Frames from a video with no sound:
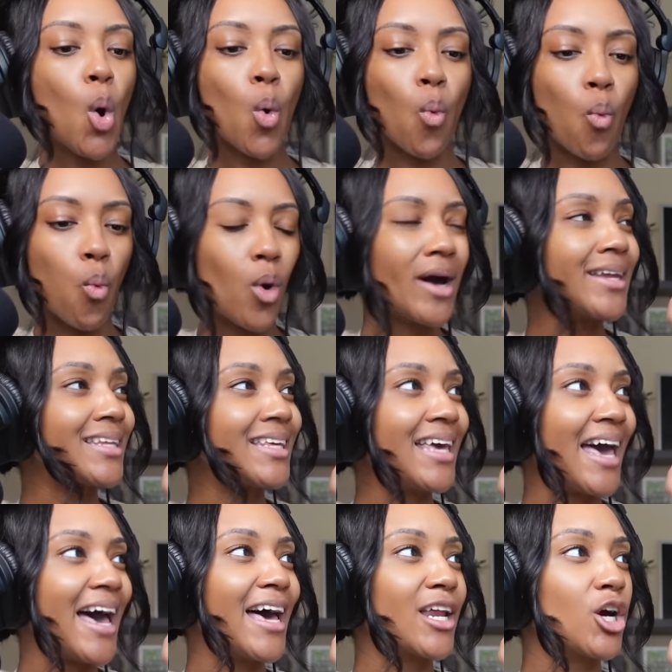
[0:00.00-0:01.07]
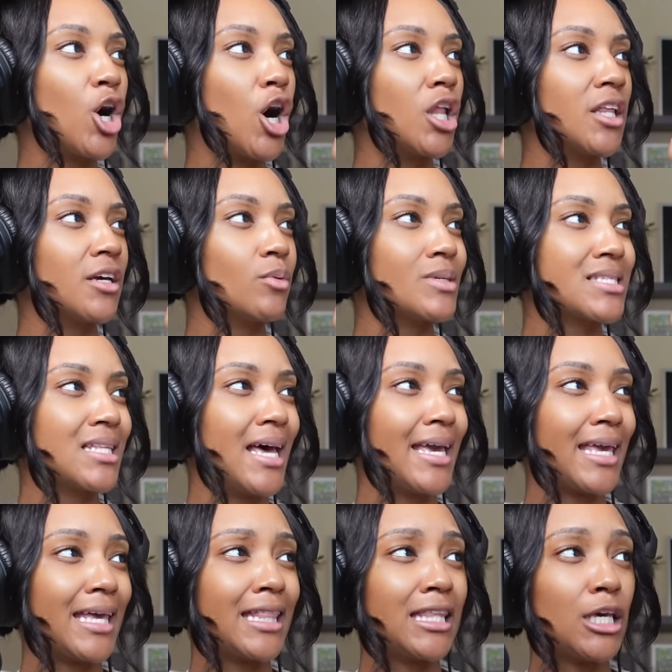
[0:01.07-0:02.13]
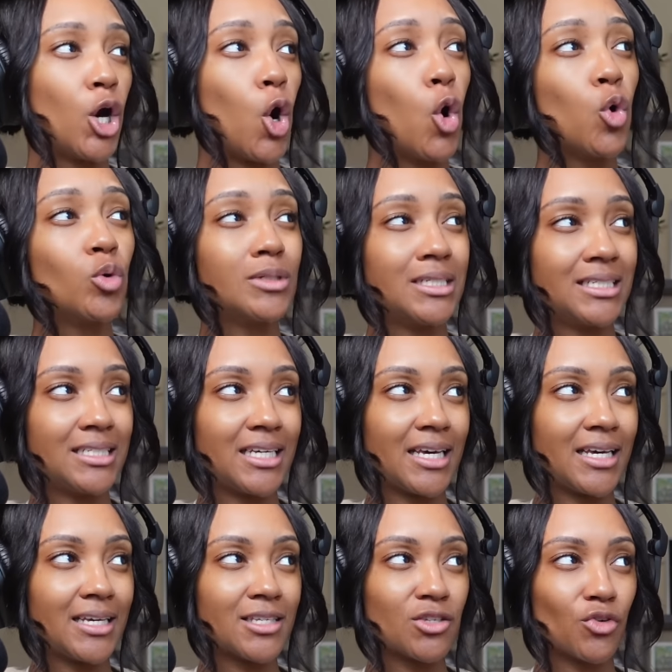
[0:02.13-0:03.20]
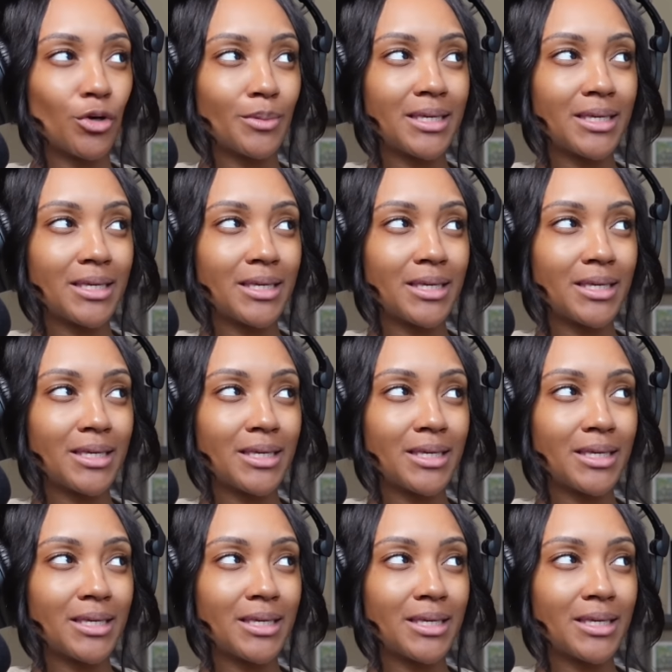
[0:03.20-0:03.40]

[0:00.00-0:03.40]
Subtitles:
what catcalling was like in the olden days from